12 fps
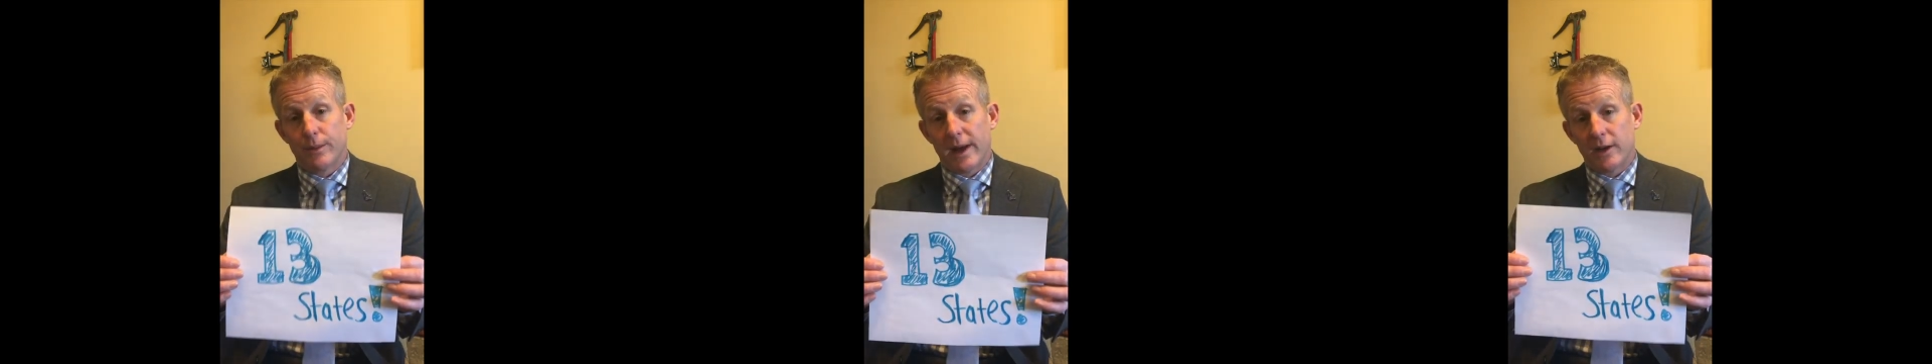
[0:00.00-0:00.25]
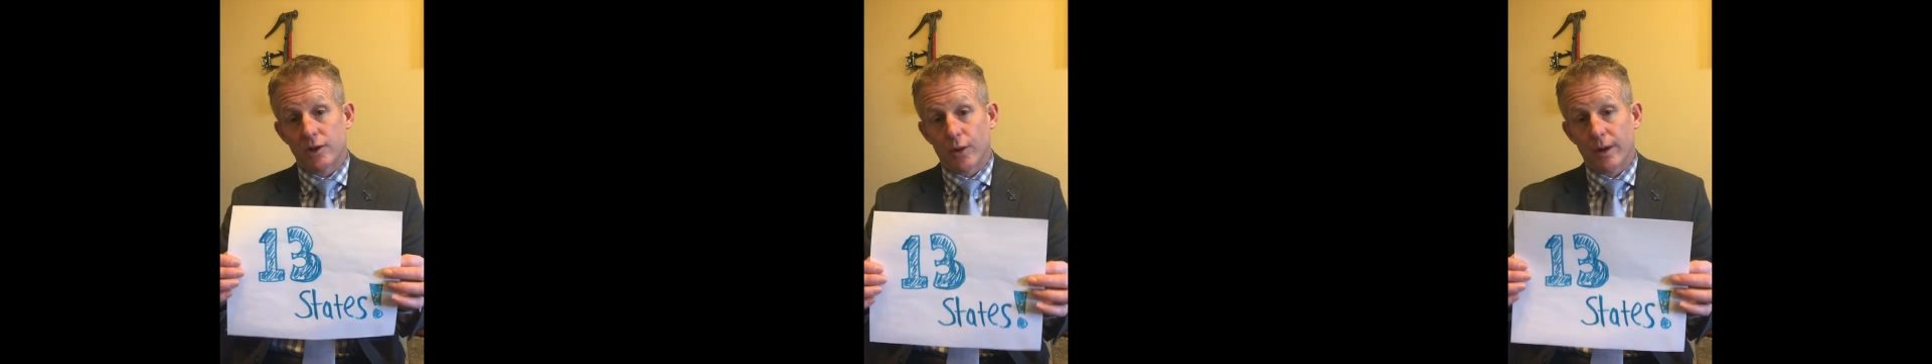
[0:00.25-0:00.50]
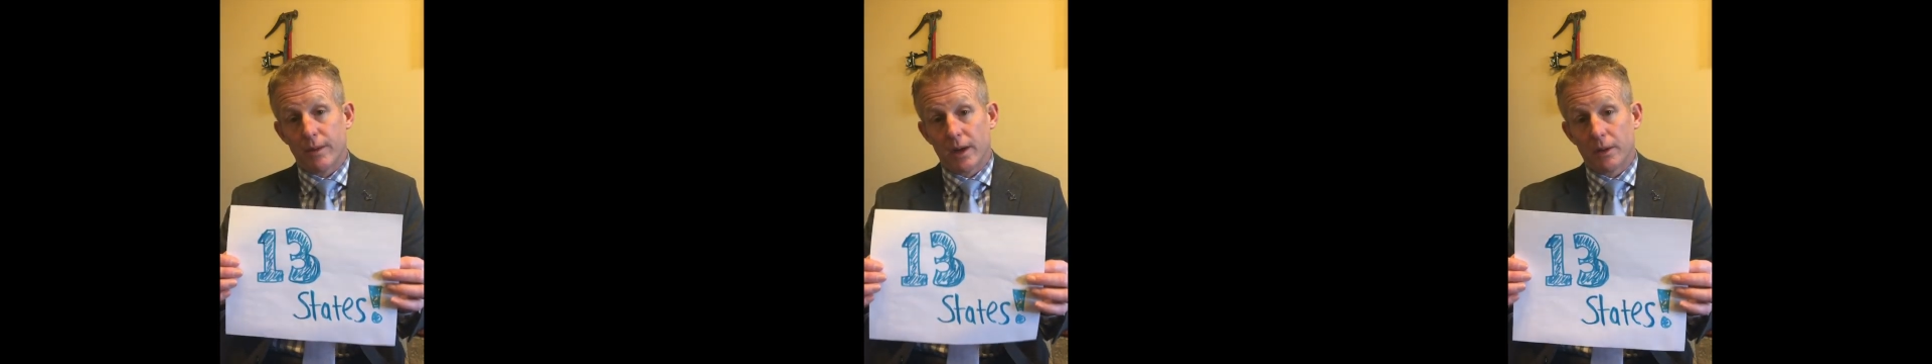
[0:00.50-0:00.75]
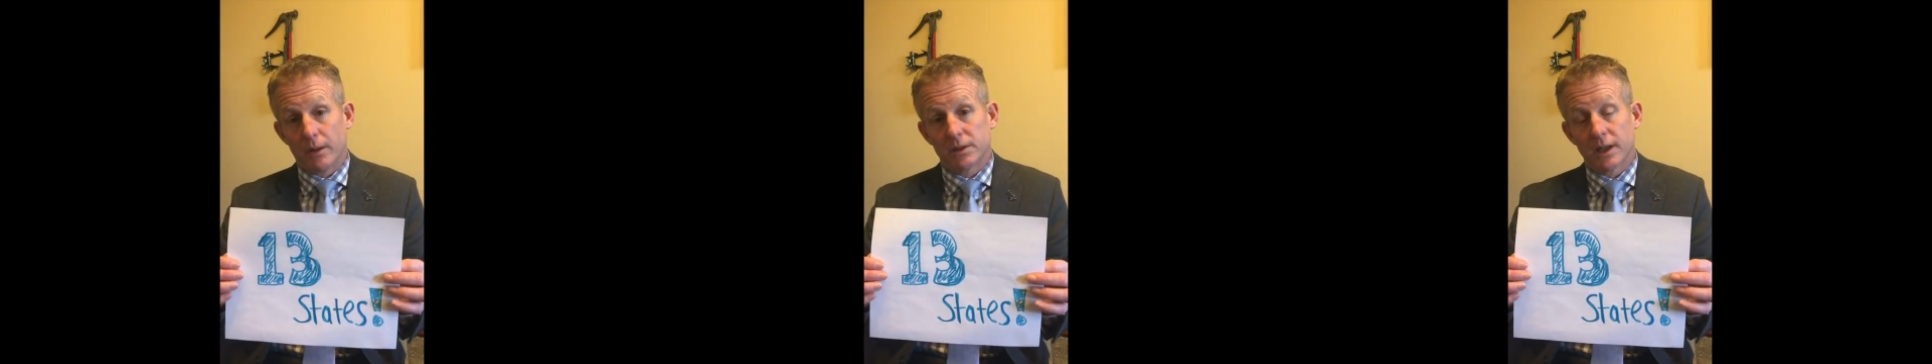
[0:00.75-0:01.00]
mandatory
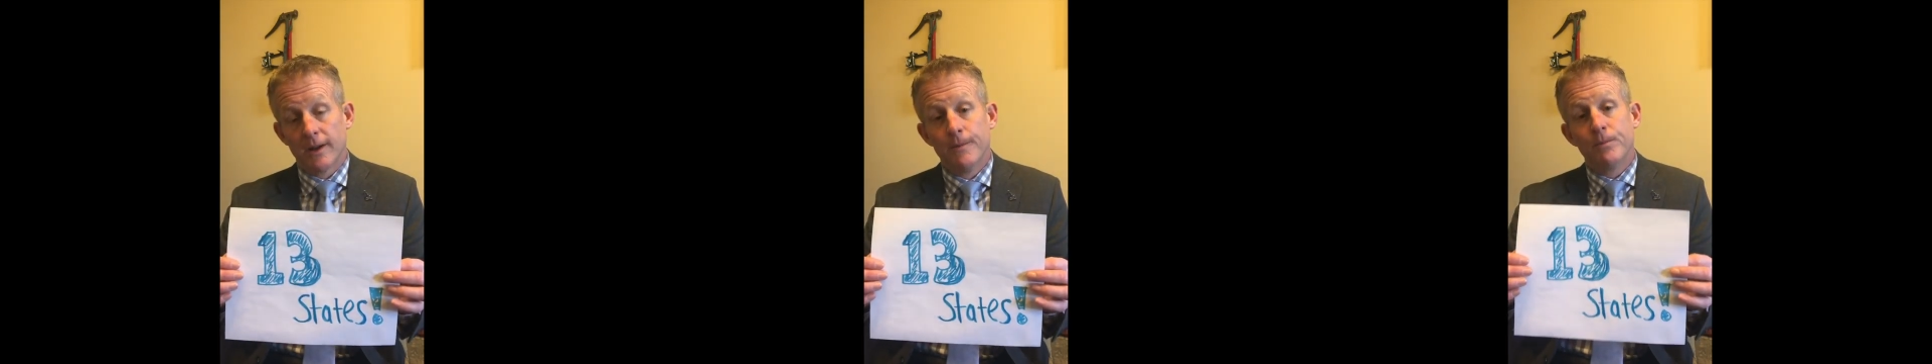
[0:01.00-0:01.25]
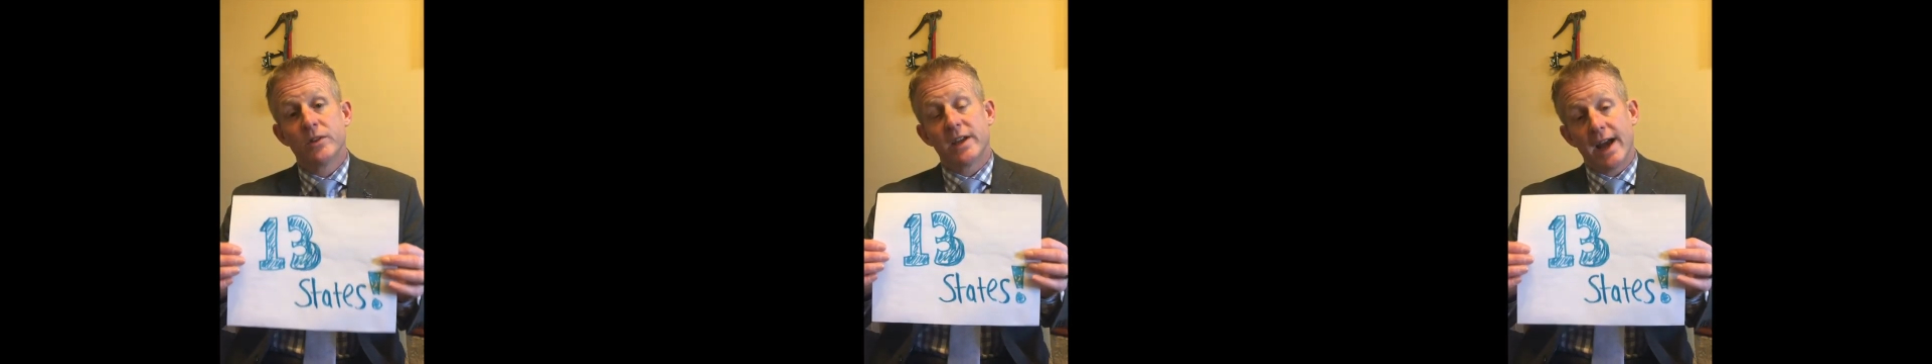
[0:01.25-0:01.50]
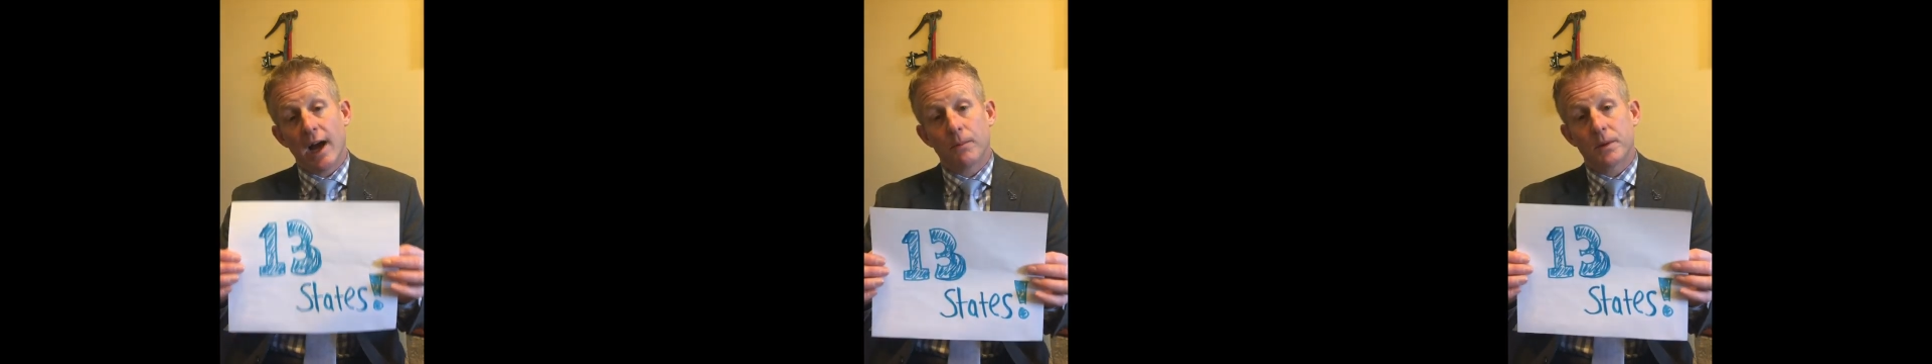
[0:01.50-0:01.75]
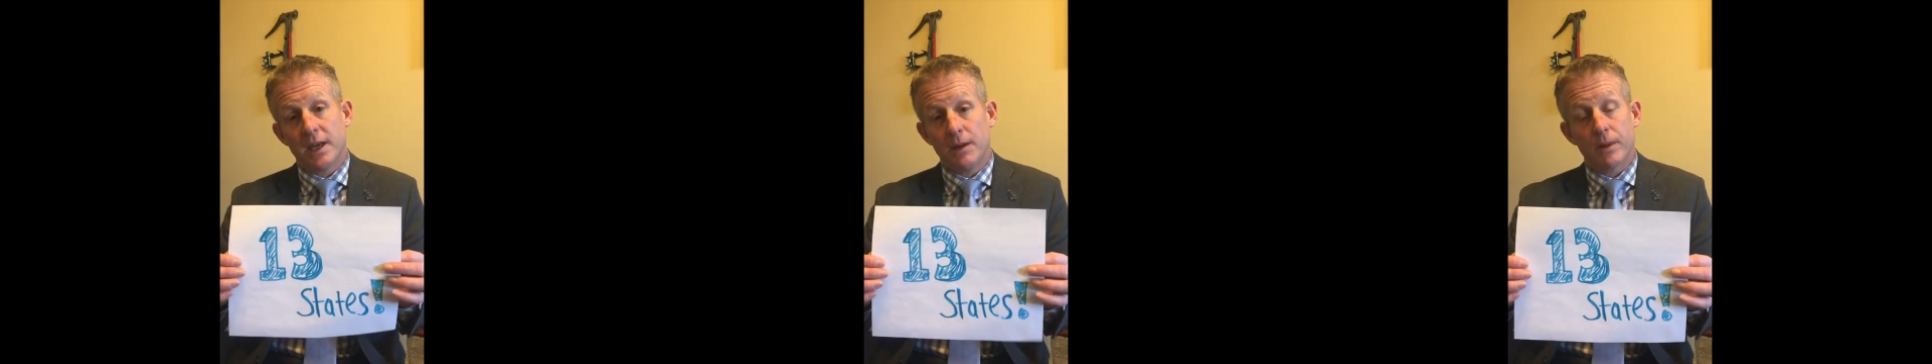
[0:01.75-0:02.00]
minimums to
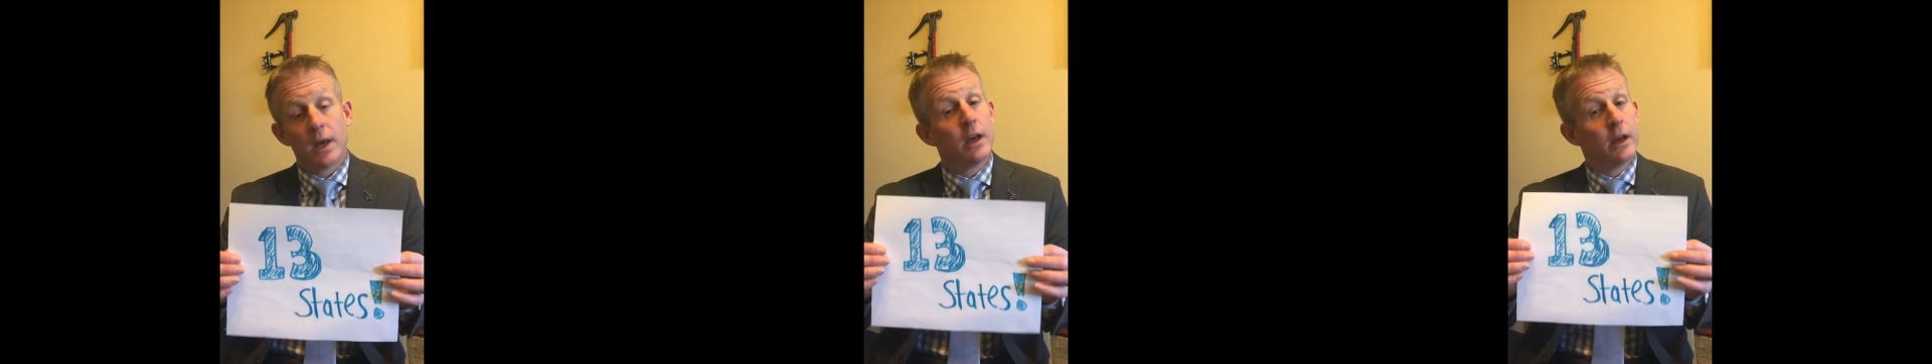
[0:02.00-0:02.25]
help keep